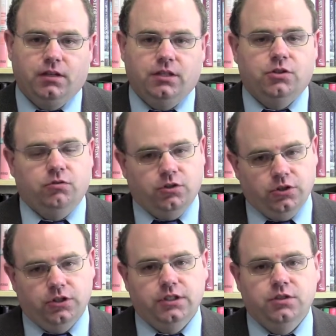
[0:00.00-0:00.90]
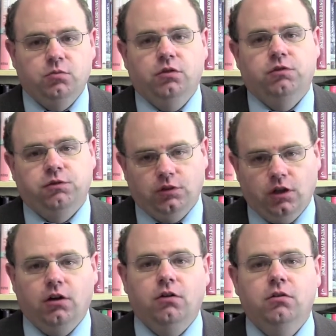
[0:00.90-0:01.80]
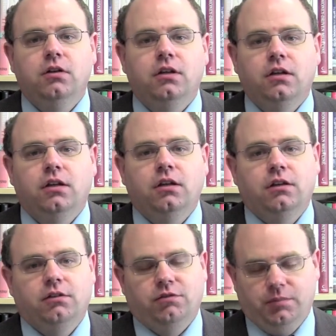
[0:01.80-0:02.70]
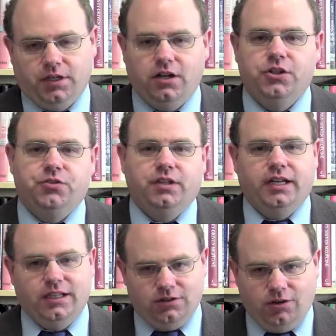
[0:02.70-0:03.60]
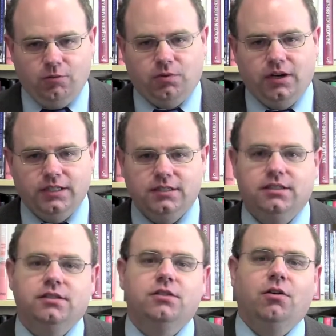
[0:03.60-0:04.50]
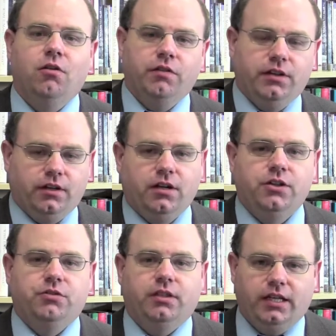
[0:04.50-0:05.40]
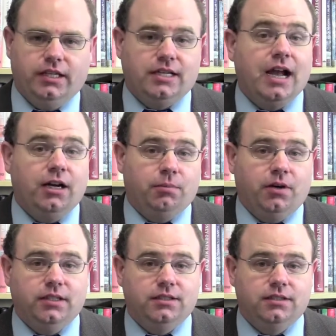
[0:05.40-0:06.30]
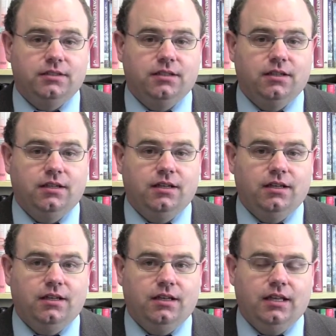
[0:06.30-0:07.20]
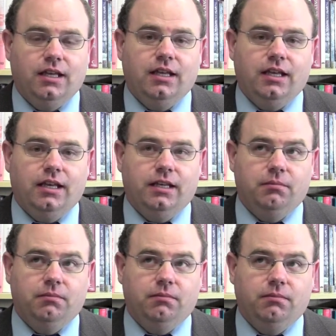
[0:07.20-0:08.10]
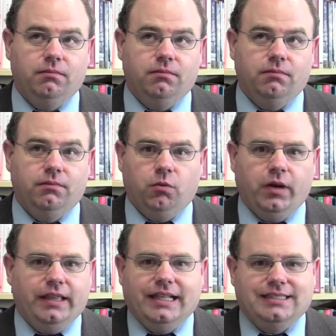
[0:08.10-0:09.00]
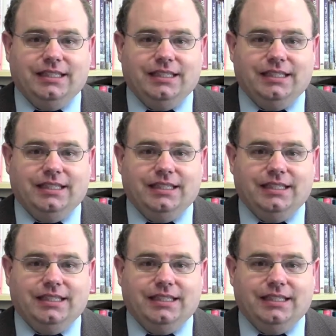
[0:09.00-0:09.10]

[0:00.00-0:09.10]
And so goods will flow from the country that has low prices over to the country that has higher prices. And in the way that's